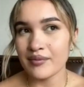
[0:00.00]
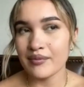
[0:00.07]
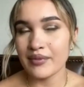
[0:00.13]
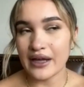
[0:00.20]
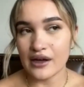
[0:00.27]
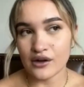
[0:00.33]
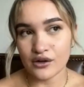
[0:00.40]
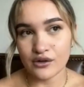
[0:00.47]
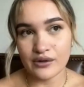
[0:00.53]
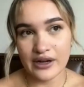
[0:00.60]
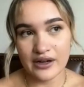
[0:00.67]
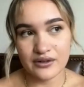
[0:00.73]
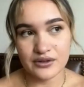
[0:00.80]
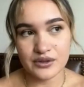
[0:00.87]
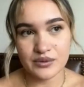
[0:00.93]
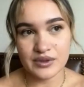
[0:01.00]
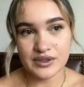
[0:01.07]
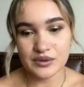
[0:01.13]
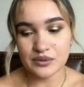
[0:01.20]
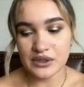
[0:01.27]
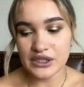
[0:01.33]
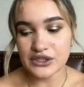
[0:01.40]
battle round
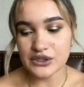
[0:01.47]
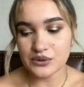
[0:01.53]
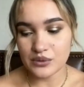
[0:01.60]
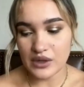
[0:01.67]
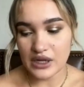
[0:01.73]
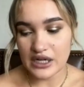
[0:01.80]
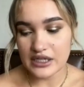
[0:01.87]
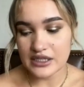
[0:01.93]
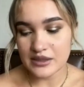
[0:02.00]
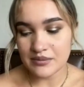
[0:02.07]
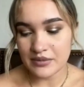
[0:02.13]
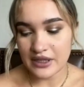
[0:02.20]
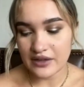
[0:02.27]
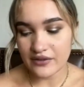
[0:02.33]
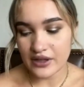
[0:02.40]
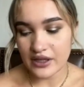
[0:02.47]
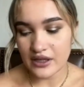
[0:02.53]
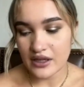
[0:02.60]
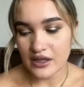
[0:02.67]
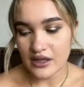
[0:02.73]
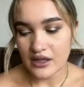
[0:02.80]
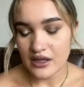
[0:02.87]
was we just wanted to give it